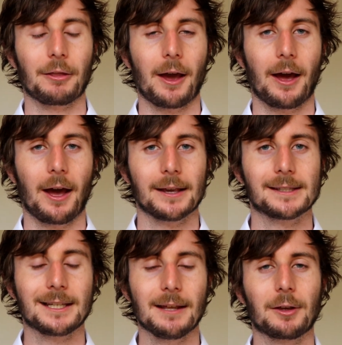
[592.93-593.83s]
a
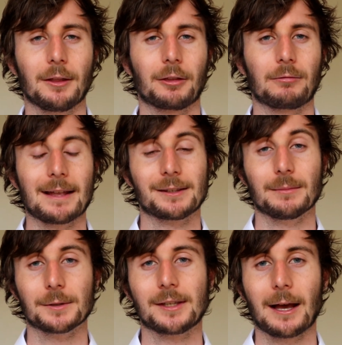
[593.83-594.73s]
significant threat to
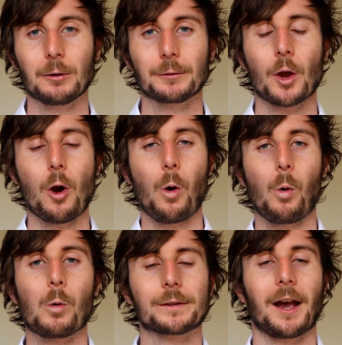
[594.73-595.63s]
themselves
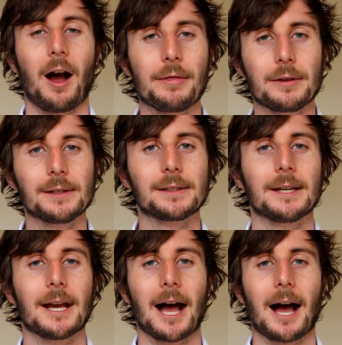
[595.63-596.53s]
or to others
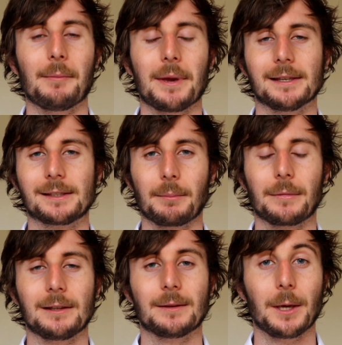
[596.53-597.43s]
is
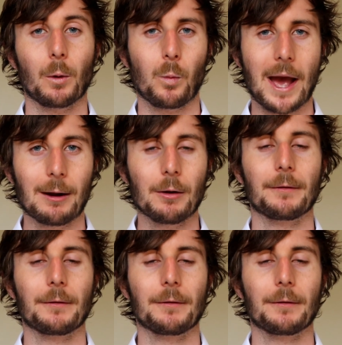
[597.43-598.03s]
something to be aware of.